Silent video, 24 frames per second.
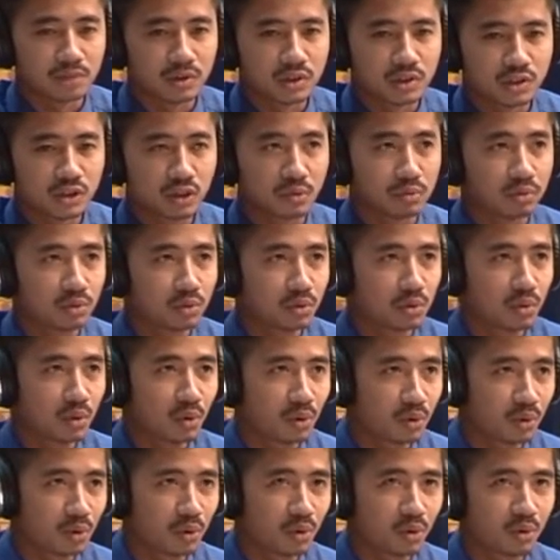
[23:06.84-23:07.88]
shop to
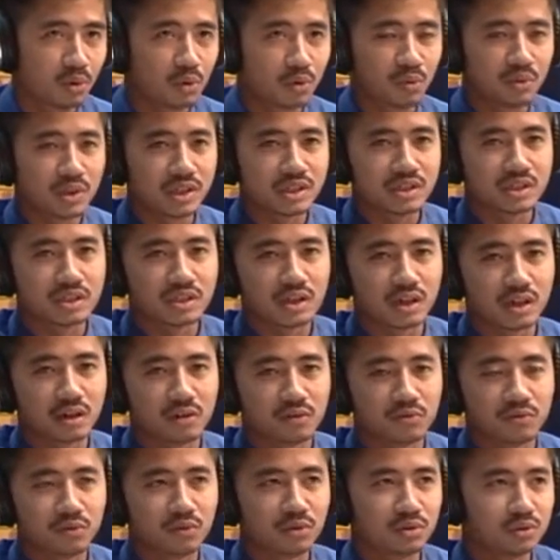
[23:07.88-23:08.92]
go, which
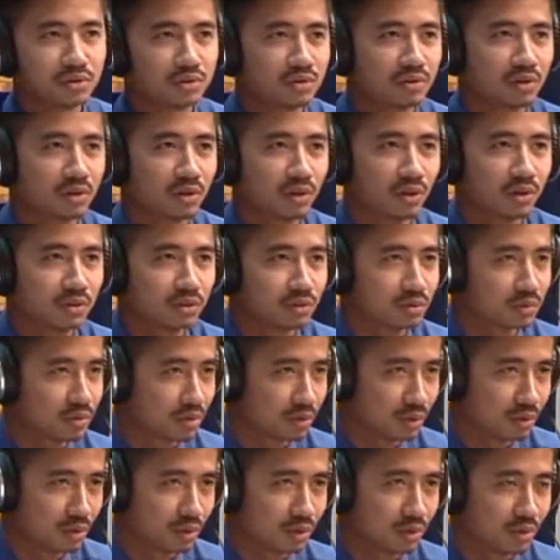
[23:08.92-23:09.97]
food court to
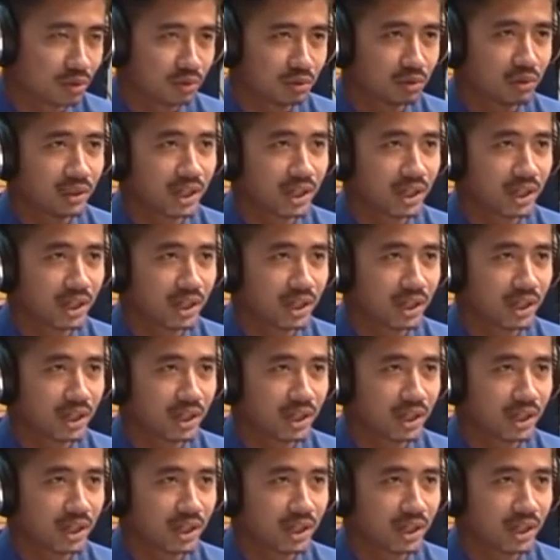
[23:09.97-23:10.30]
go, to